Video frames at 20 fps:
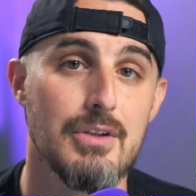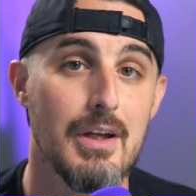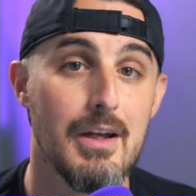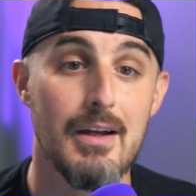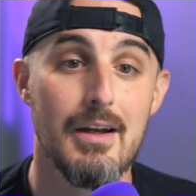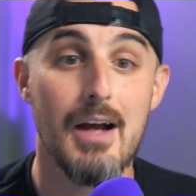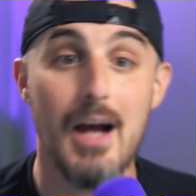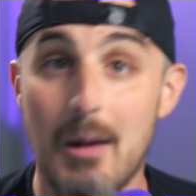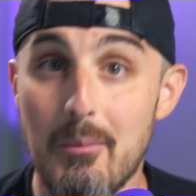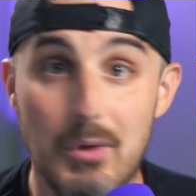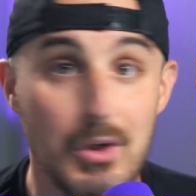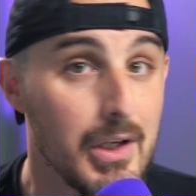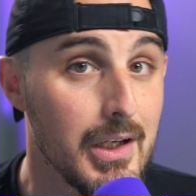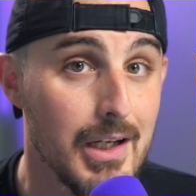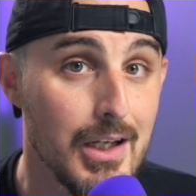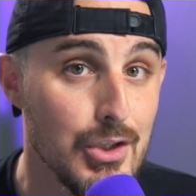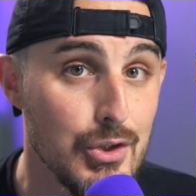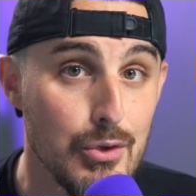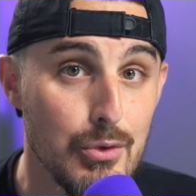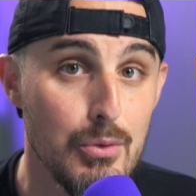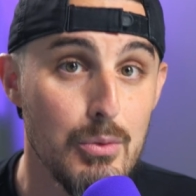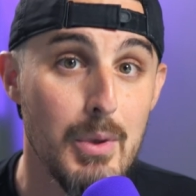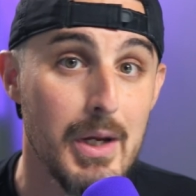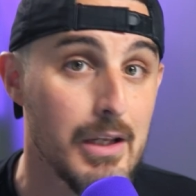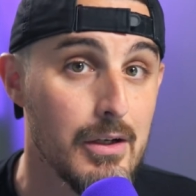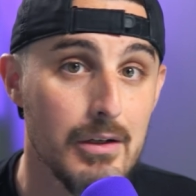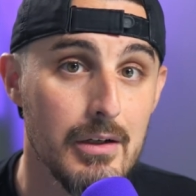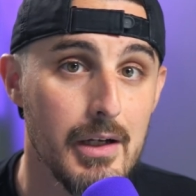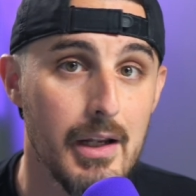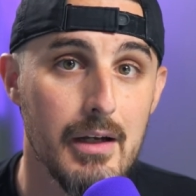I'm looking at you,
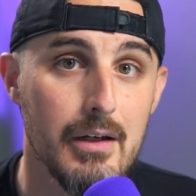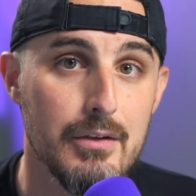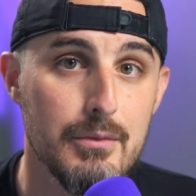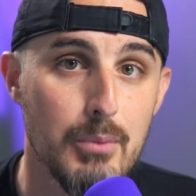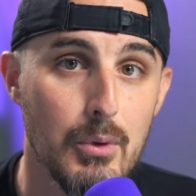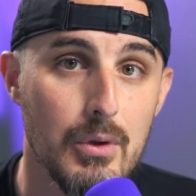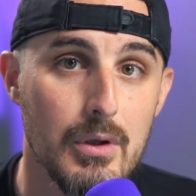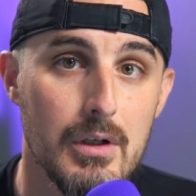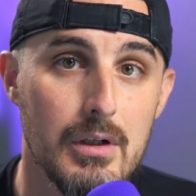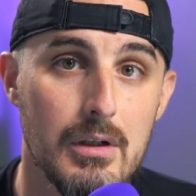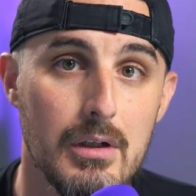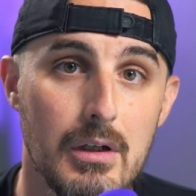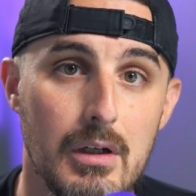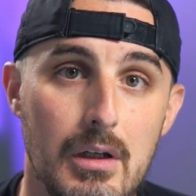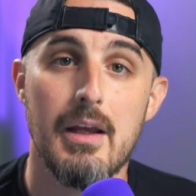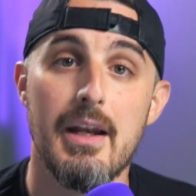Internet Explorer.